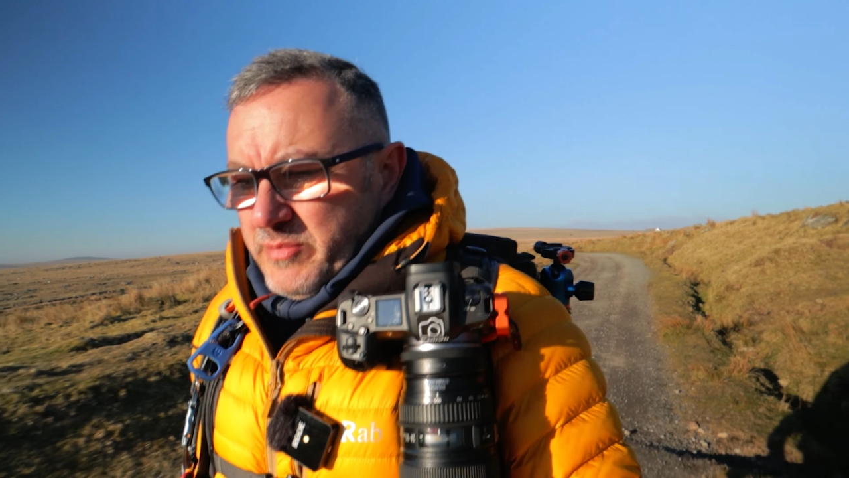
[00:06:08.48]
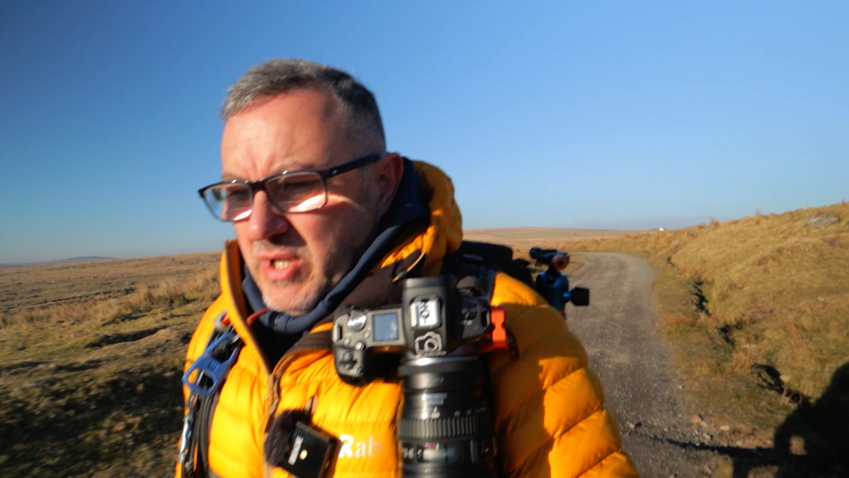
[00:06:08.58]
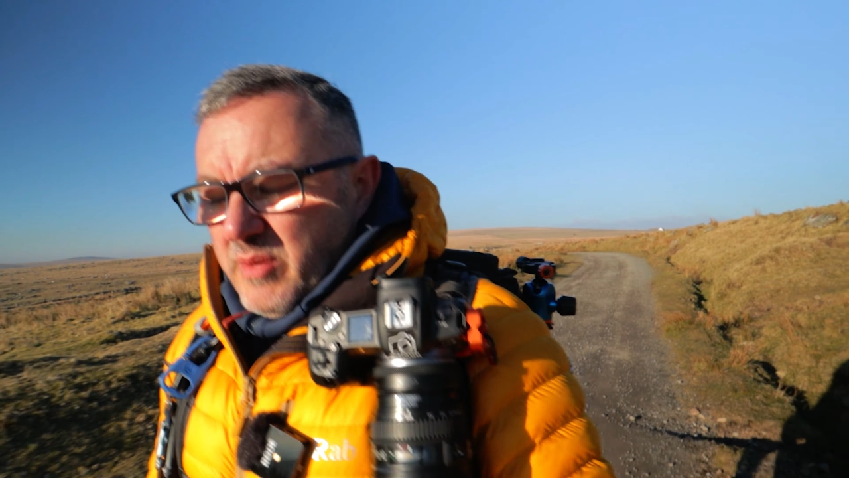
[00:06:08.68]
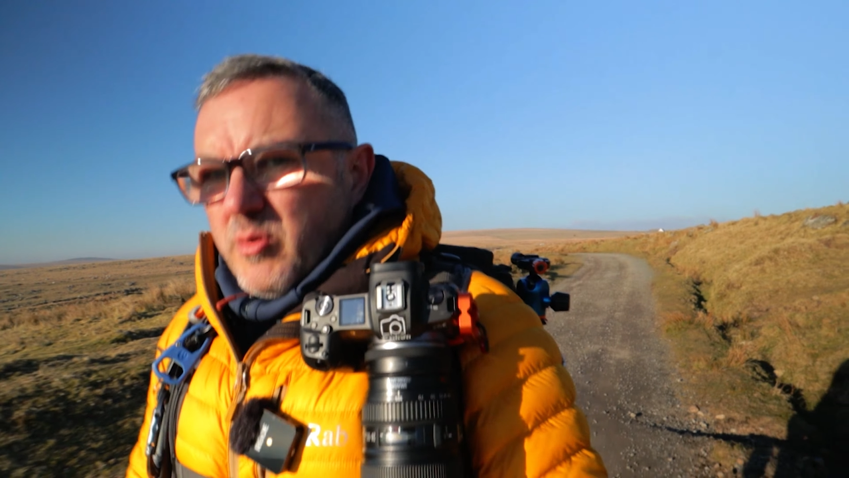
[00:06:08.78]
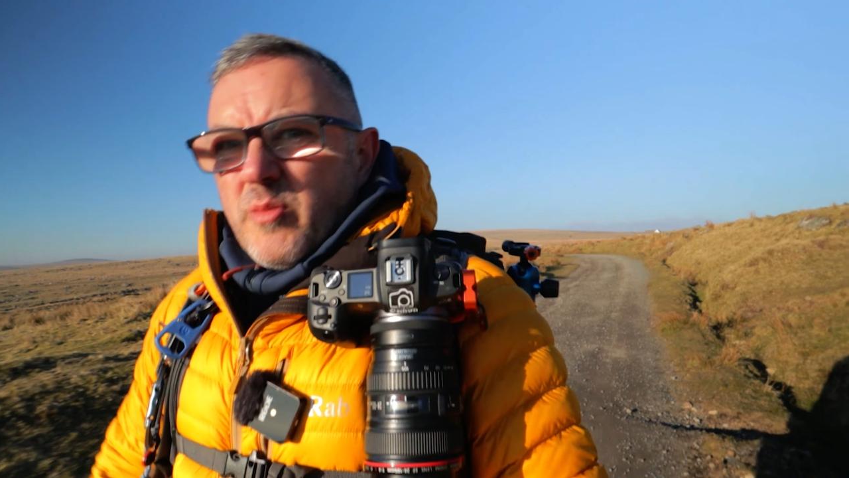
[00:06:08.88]

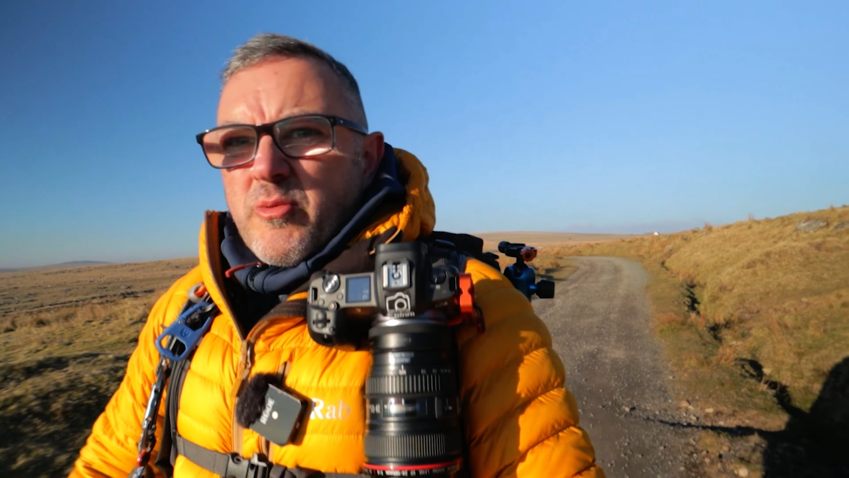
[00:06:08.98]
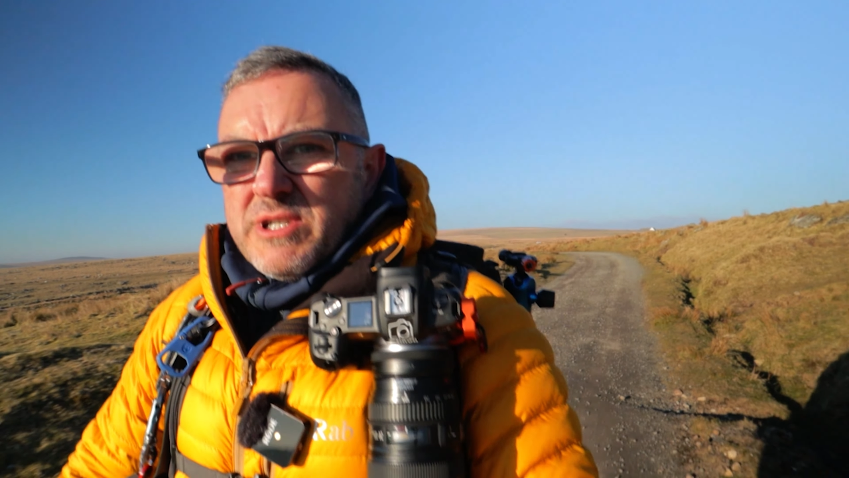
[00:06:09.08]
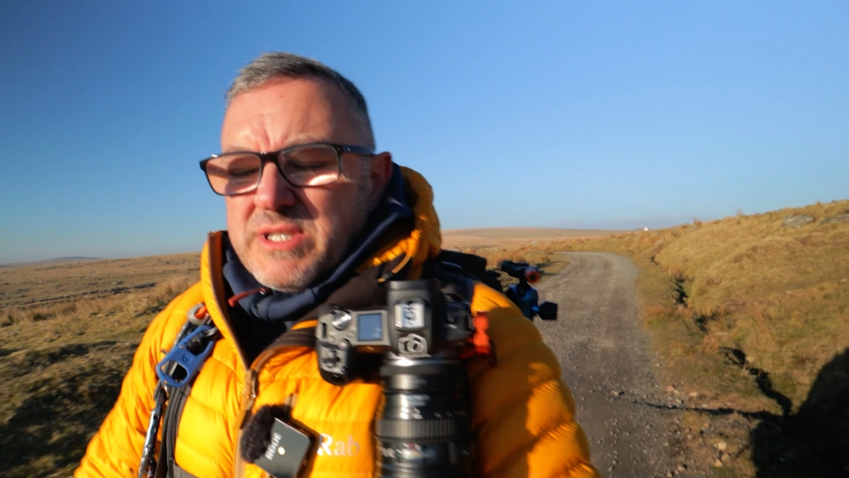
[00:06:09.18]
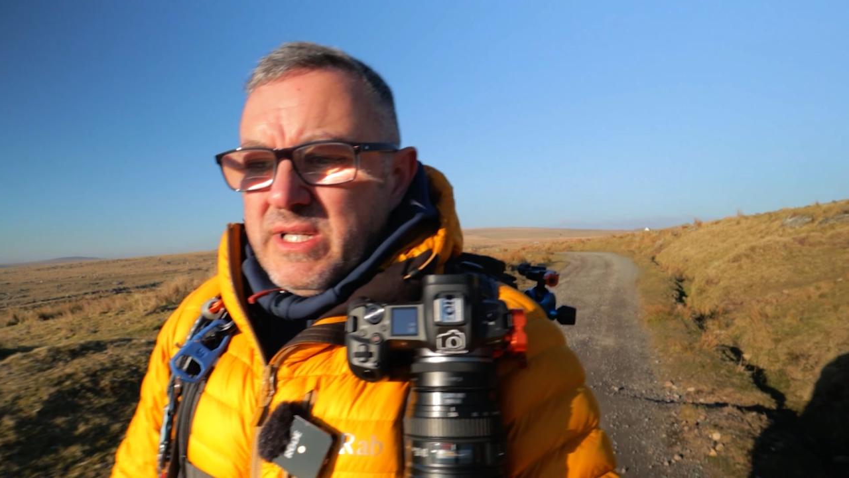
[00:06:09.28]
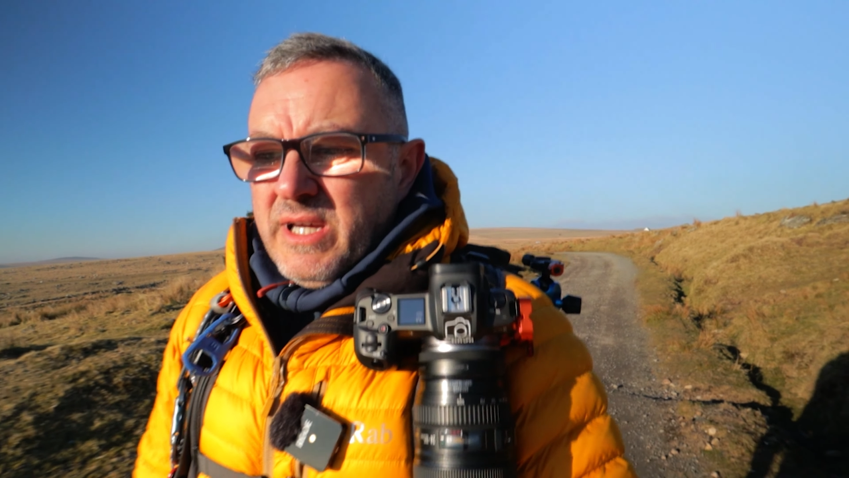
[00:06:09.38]
Dartmoor
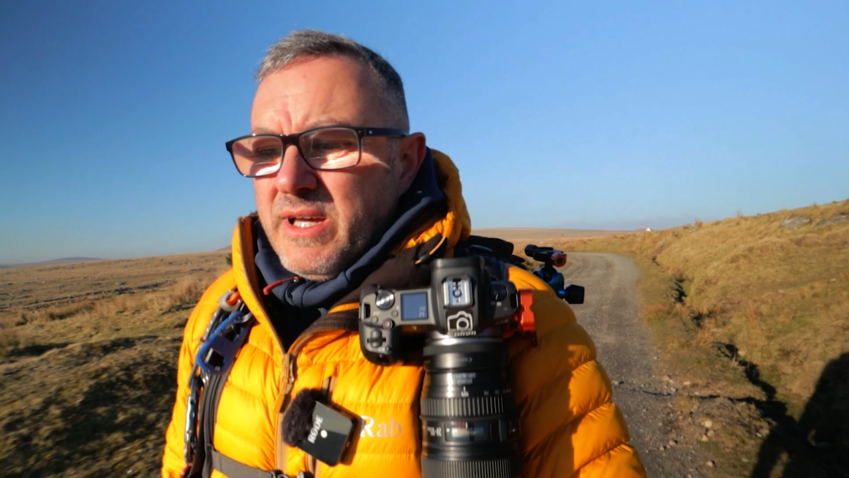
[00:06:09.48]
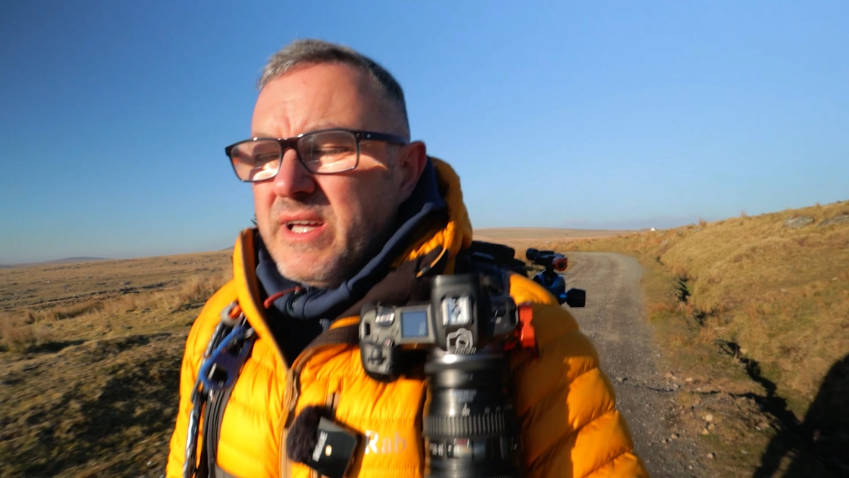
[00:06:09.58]
Prison,